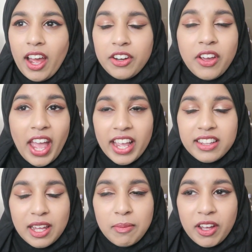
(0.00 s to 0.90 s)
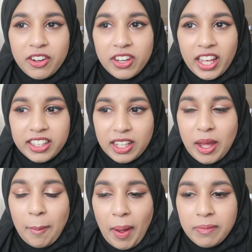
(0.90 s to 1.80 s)
hate them, I don't like
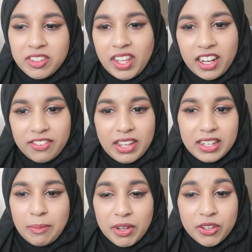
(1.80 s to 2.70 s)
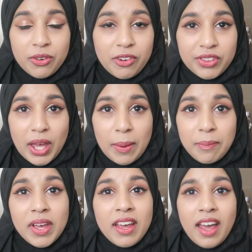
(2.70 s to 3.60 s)
them. I'm just kind of in the middle with
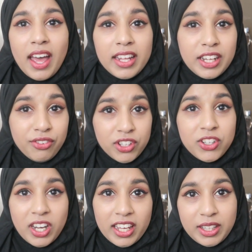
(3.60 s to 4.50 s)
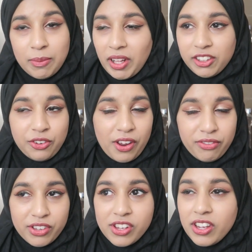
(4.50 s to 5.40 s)
them, and if you do like them, that's great
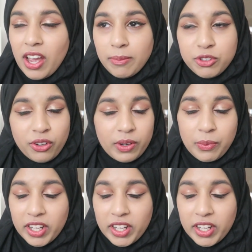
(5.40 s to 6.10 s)
for you. I'm sure it